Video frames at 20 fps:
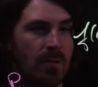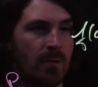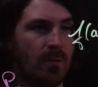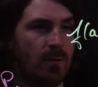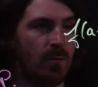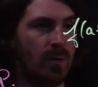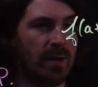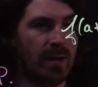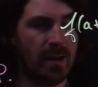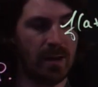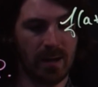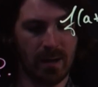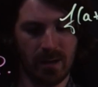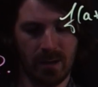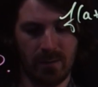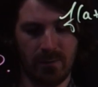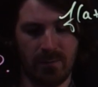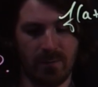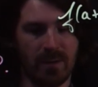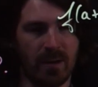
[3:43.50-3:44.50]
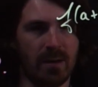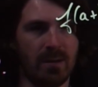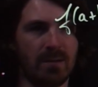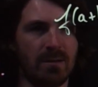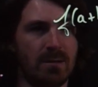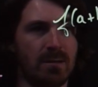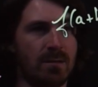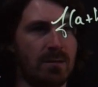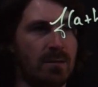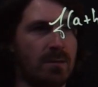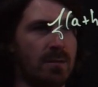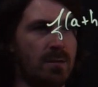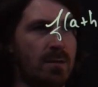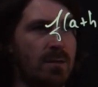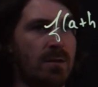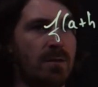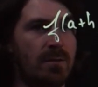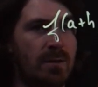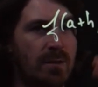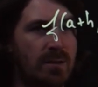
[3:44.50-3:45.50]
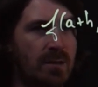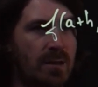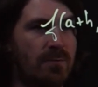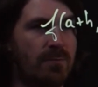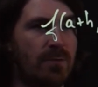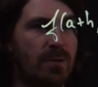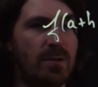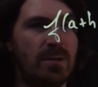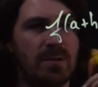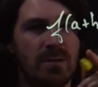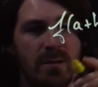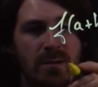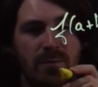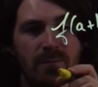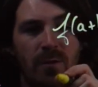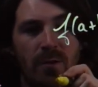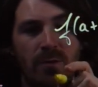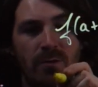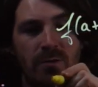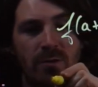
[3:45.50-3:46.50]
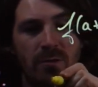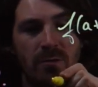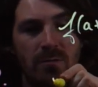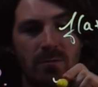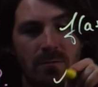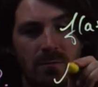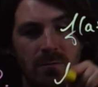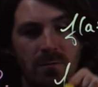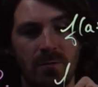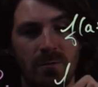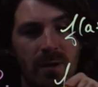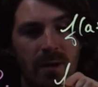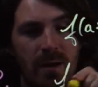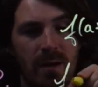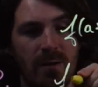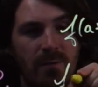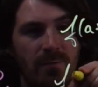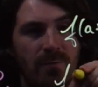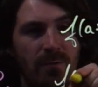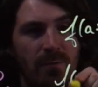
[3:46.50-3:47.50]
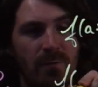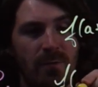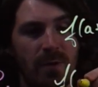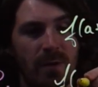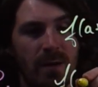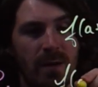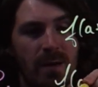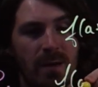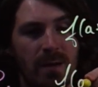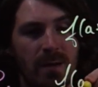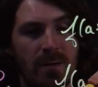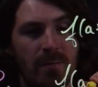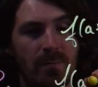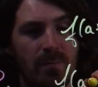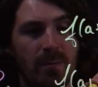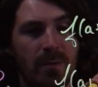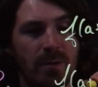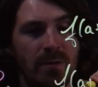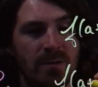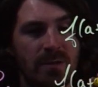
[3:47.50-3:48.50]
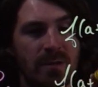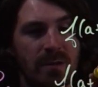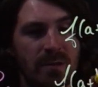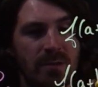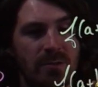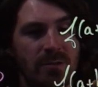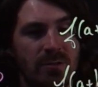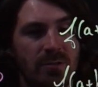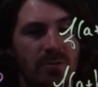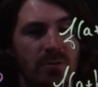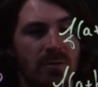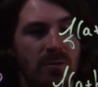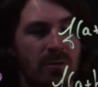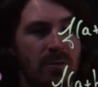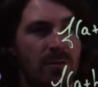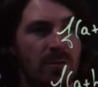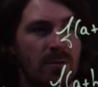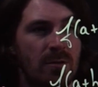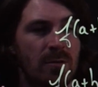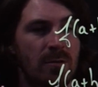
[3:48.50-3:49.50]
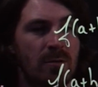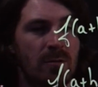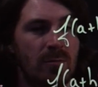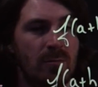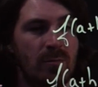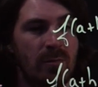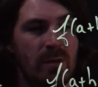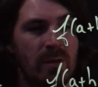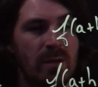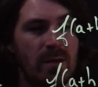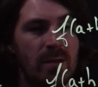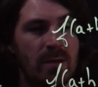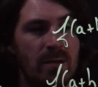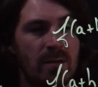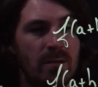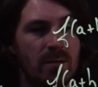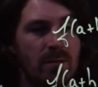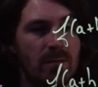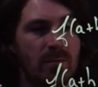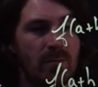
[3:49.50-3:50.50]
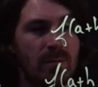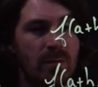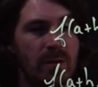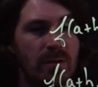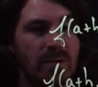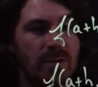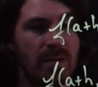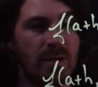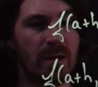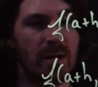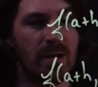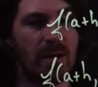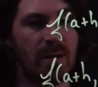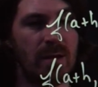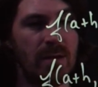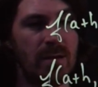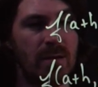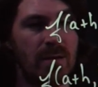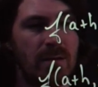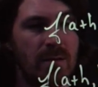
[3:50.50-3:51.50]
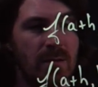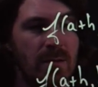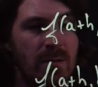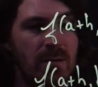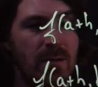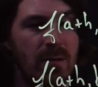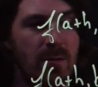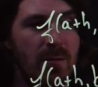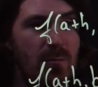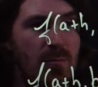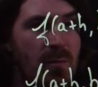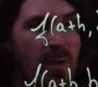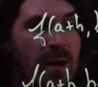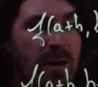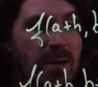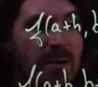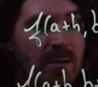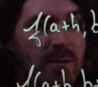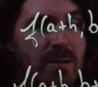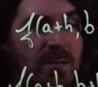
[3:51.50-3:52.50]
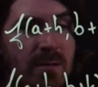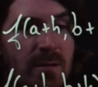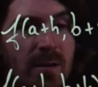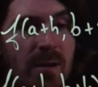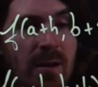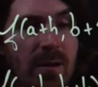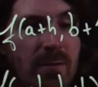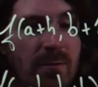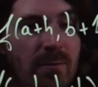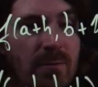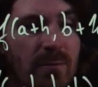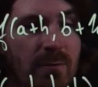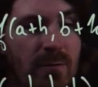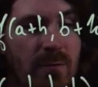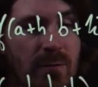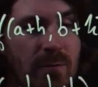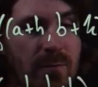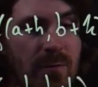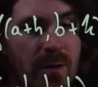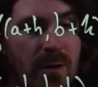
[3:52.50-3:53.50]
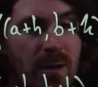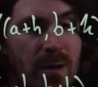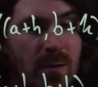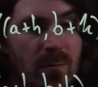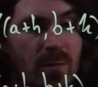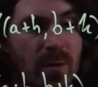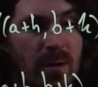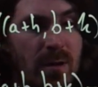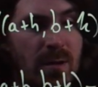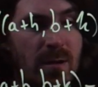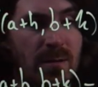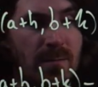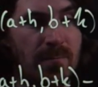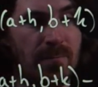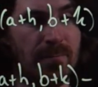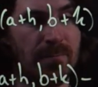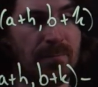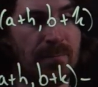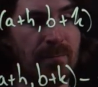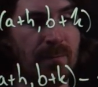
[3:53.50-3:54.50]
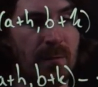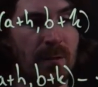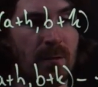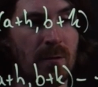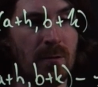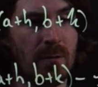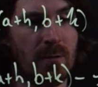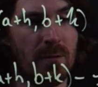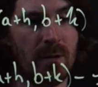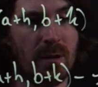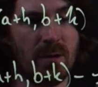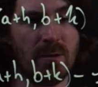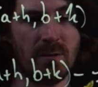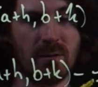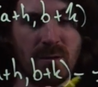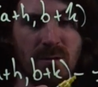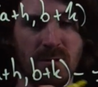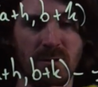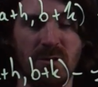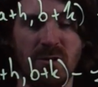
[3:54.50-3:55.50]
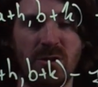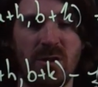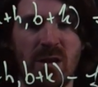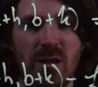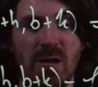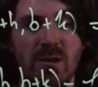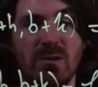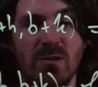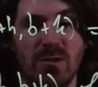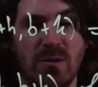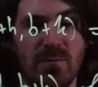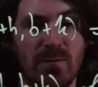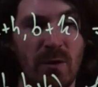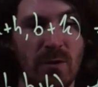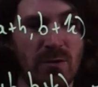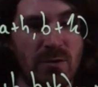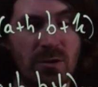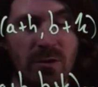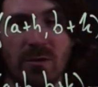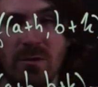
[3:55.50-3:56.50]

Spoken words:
we have that the difference in the function, so f of a plus h, b plus k, minus f of a, b. Okay, so this is the change in the function